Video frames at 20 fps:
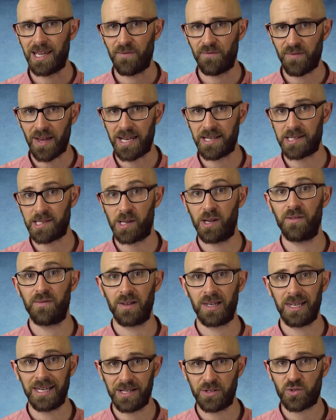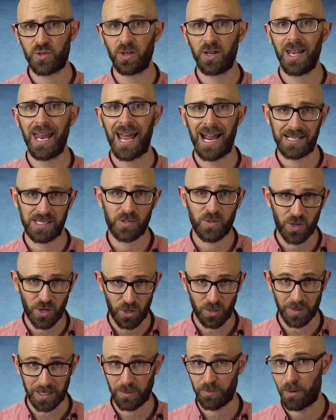event of literal
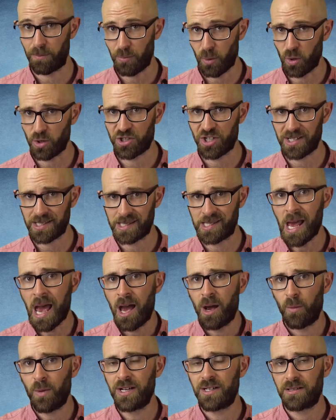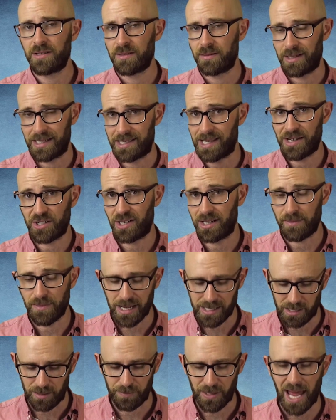astronomic proportions, which essentially
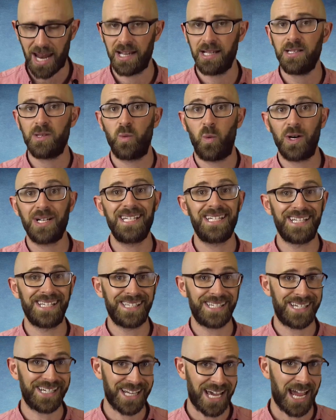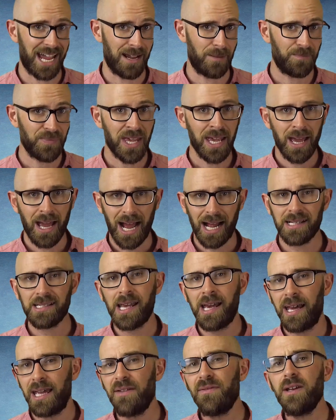made our planet what it is today. And
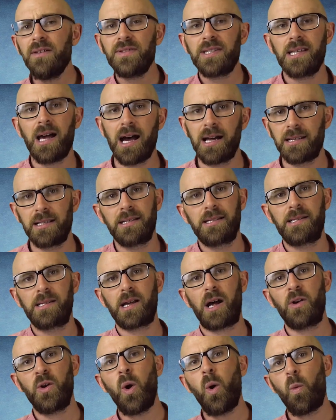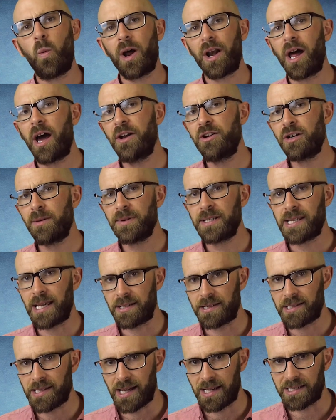even if scientists are not one hundred
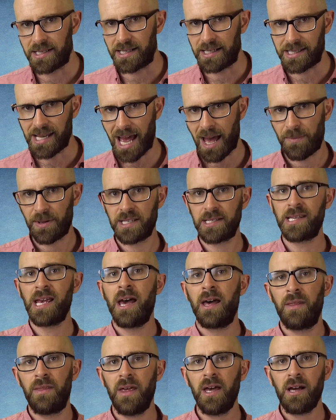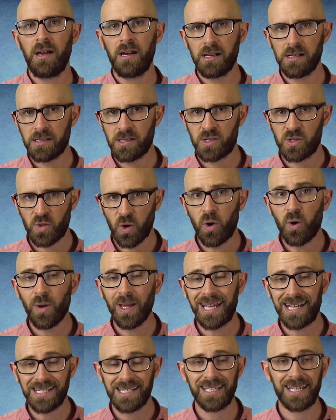percent certain it happened, there are strong
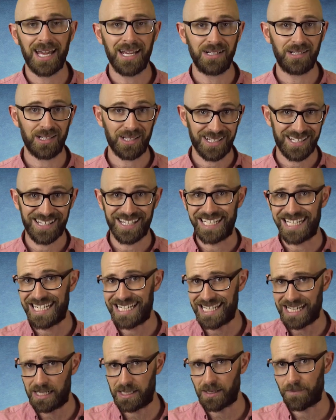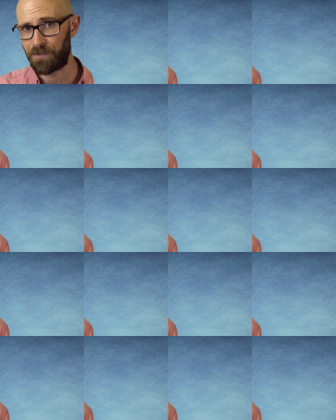indications that it did.